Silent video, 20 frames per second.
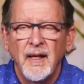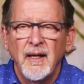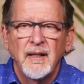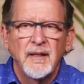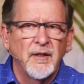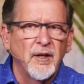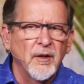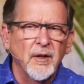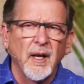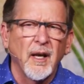
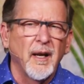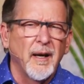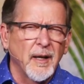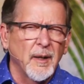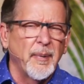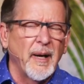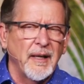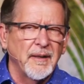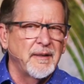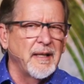There are a lot
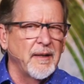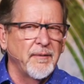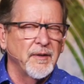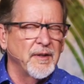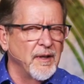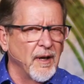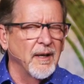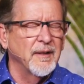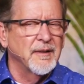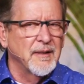about David
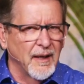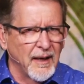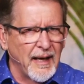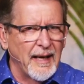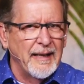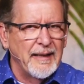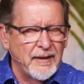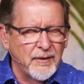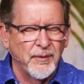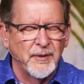not to
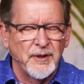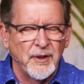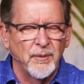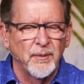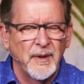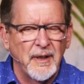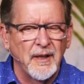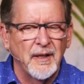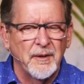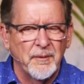like. When you
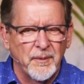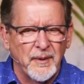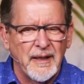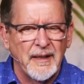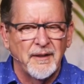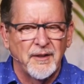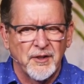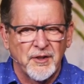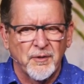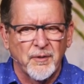really
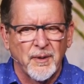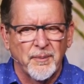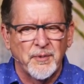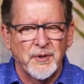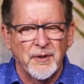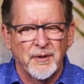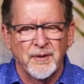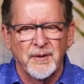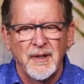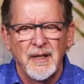read the
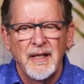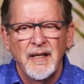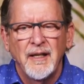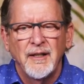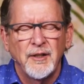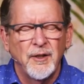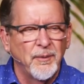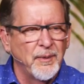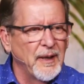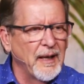scripture,
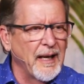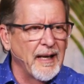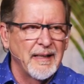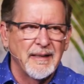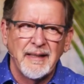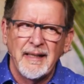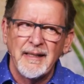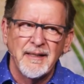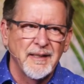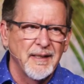you
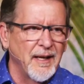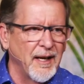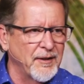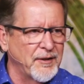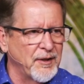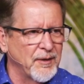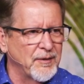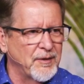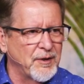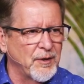realize he's not
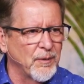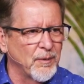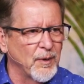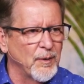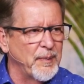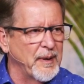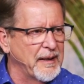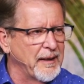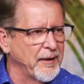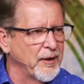the
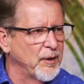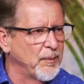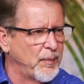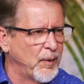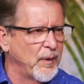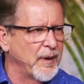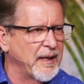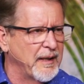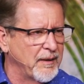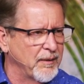cherubic little
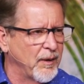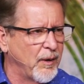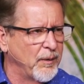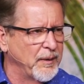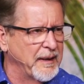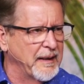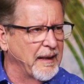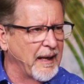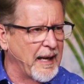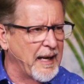boy
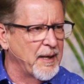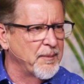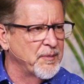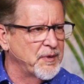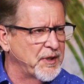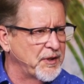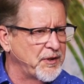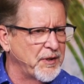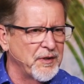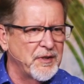holding
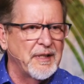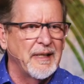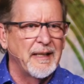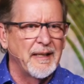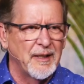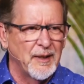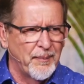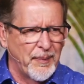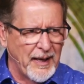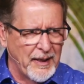lambs that you see
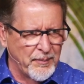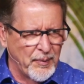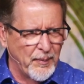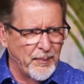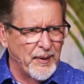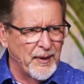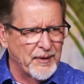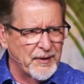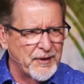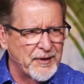in the Bible
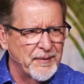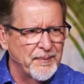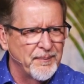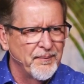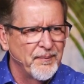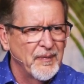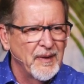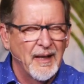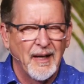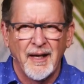books,
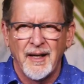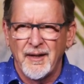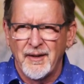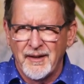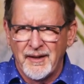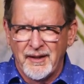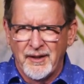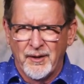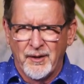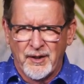
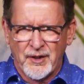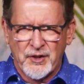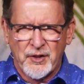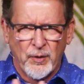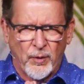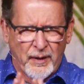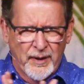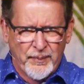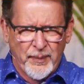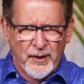the
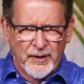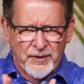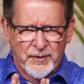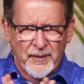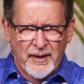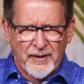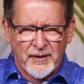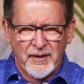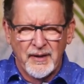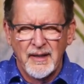storybooks,
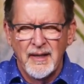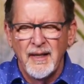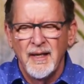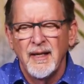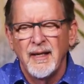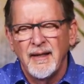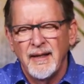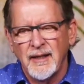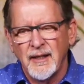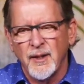rather.
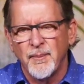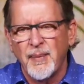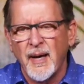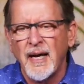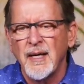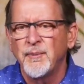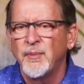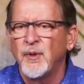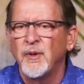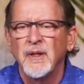In the
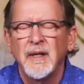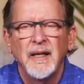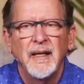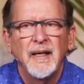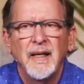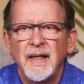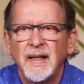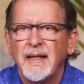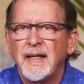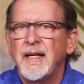Bible,
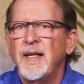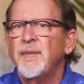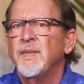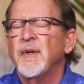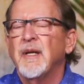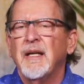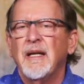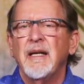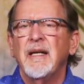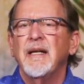
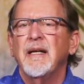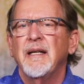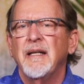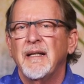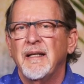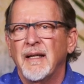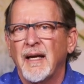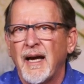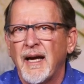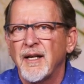
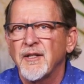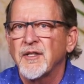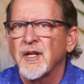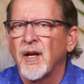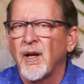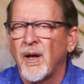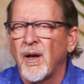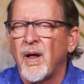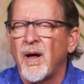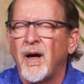he has a
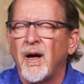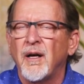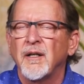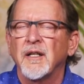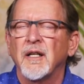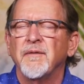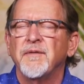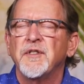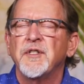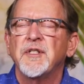
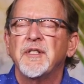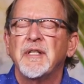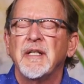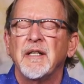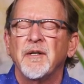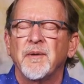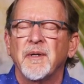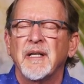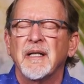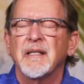lot of
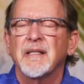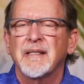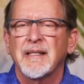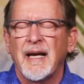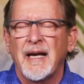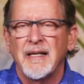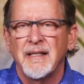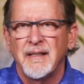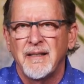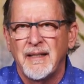serious
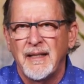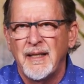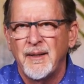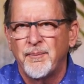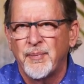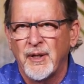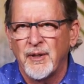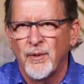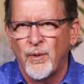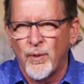and
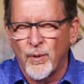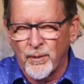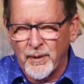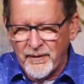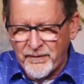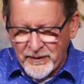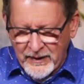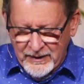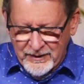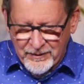deep and
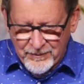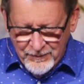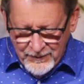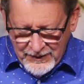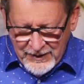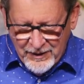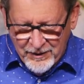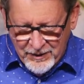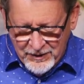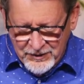horrific
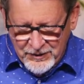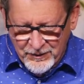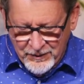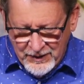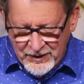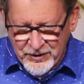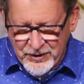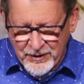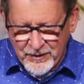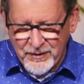character
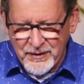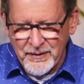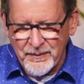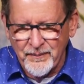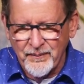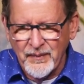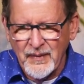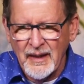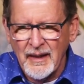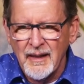issues.
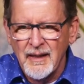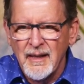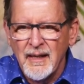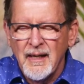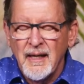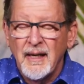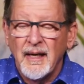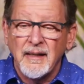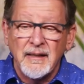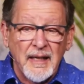
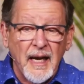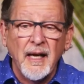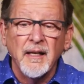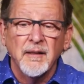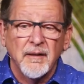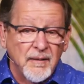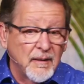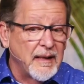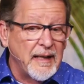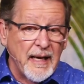And
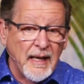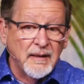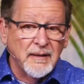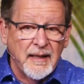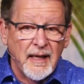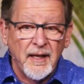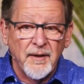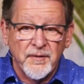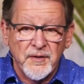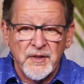yet, he had
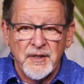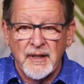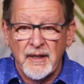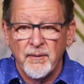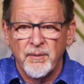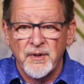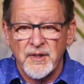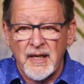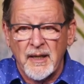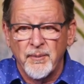gifts. He
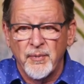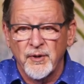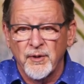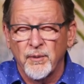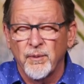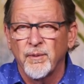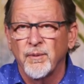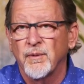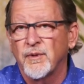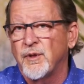was
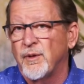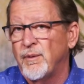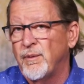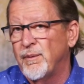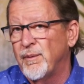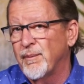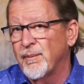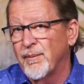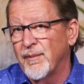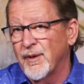able
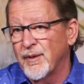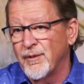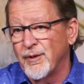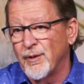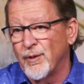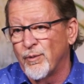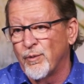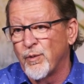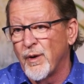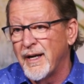to
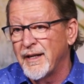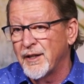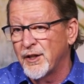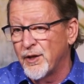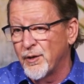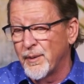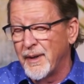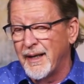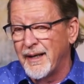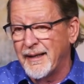run a
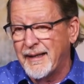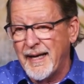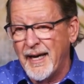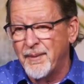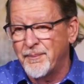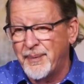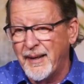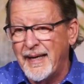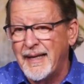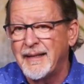guerrilla
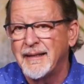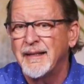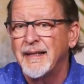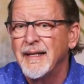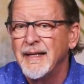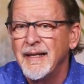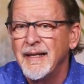campaign.